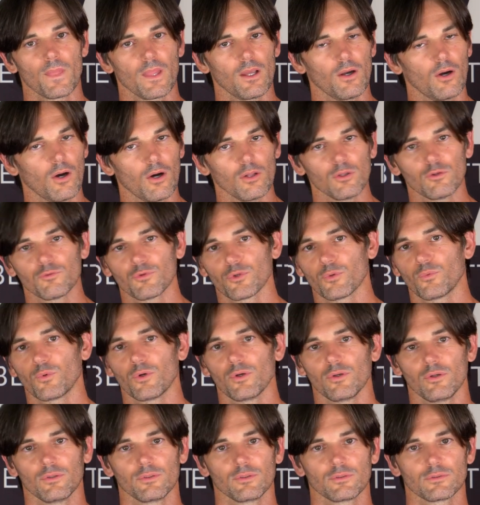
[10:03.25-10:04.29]
all over the
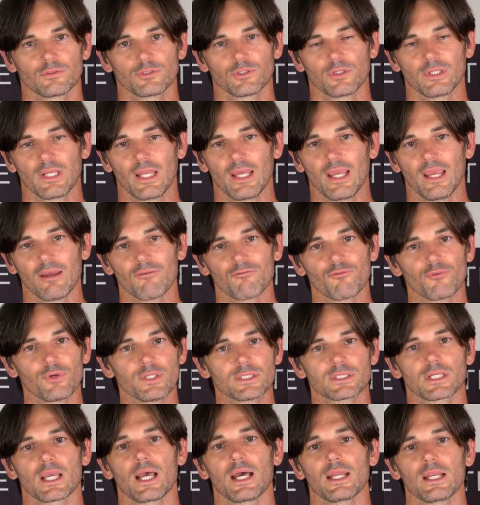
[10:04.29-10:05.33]
world so that every
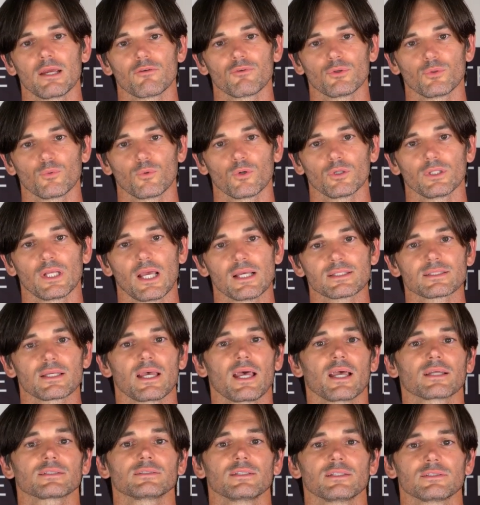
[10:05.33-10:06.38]
skydiver in the world has
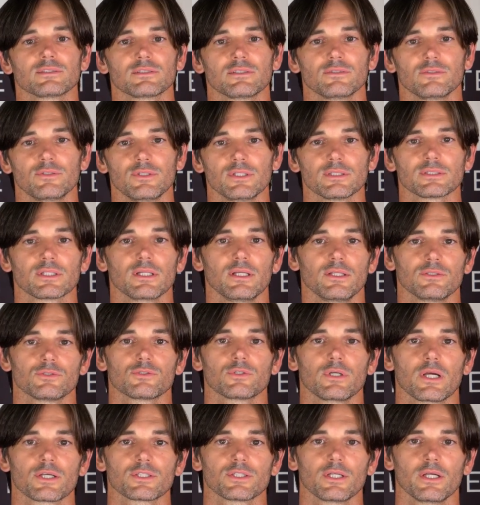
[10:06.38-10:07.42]
access to this
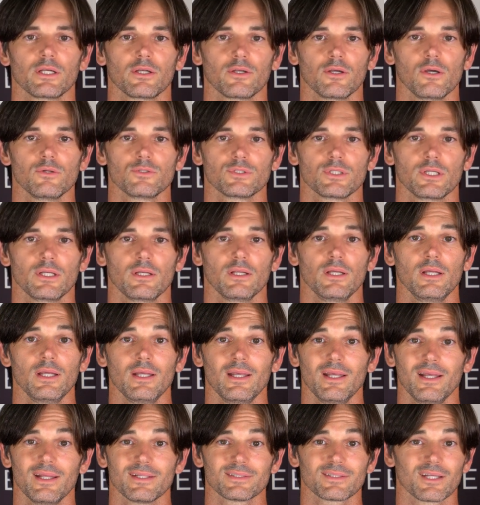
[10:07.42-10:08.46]
instruction and coaching.
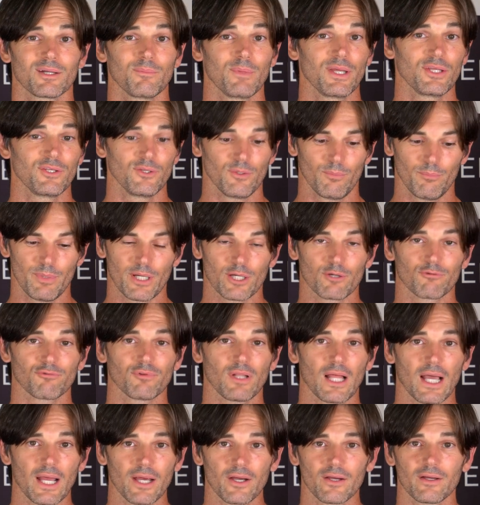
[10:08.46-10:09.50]
It's going to make you a better
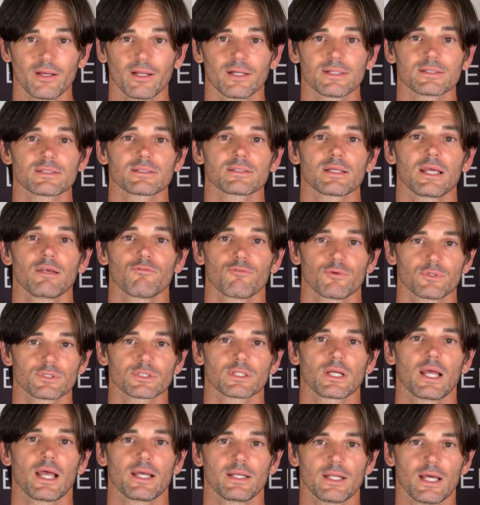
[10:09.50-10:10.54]
flyer and a safer
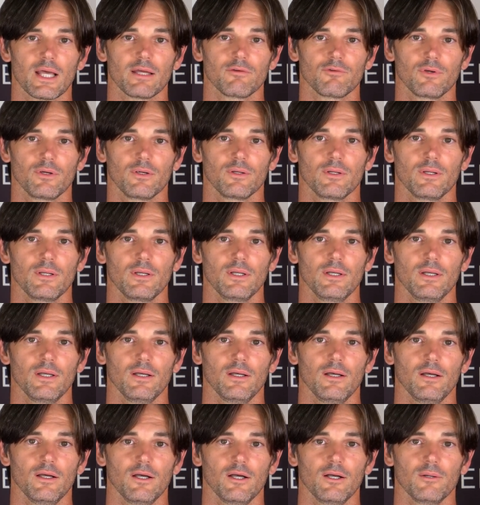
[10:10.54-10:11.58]
skydiver.
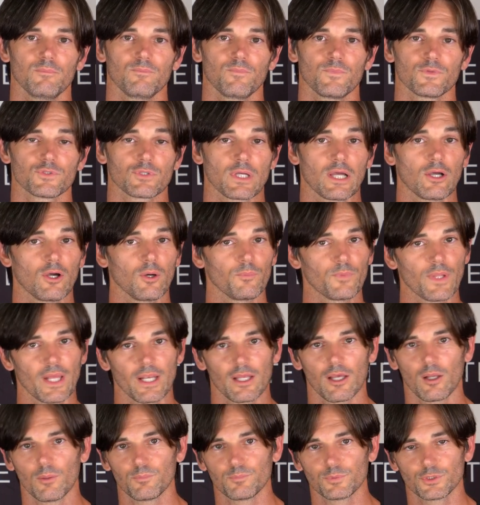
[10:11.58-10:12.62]
So I hope that
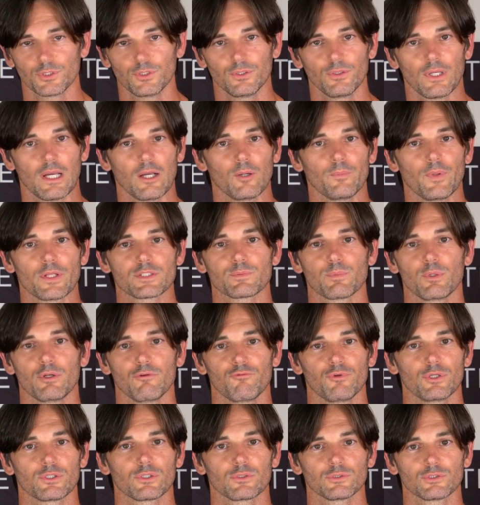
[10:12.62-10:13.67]
helps you. I hope that's
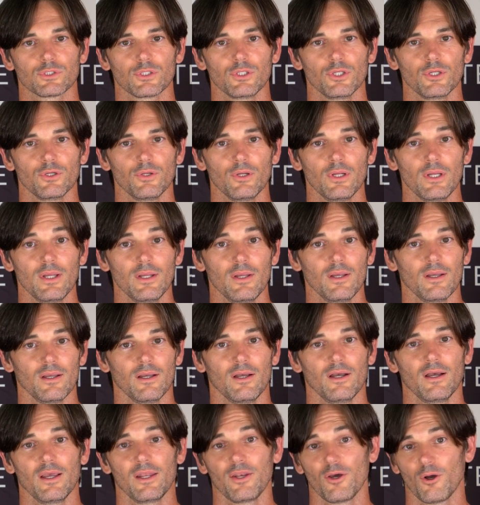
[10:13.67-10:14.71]
beneficial to you.
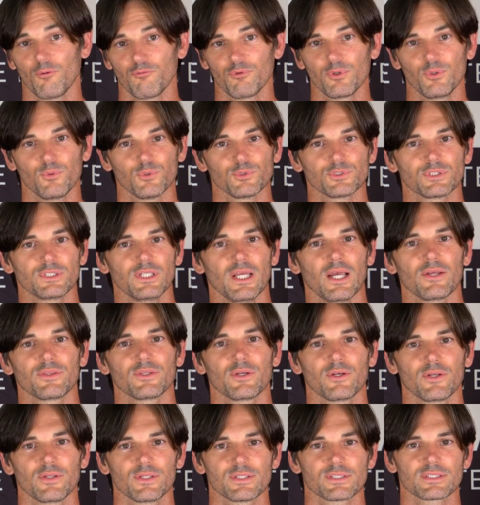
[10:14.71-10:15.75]
And hopefully we'll see you out
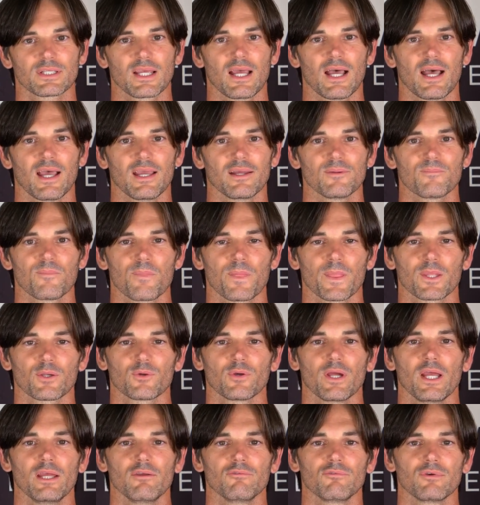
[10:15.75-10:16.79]
there in the sky.
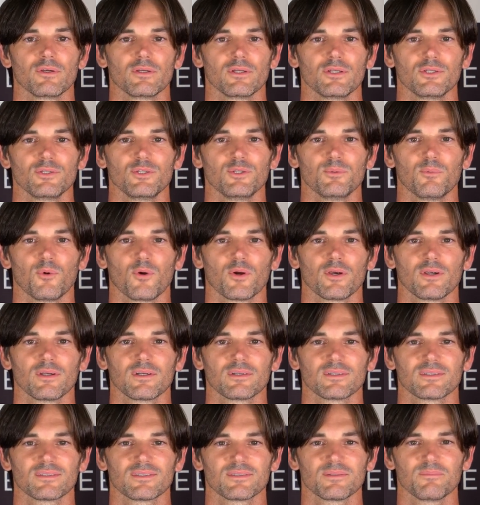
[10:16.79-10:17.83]
Krāv, do more,
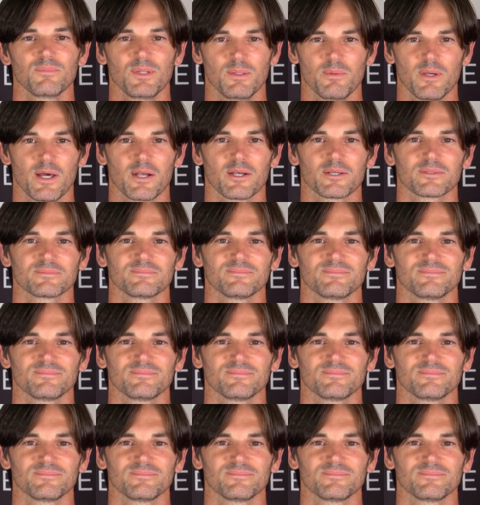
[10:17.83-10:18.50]
be better.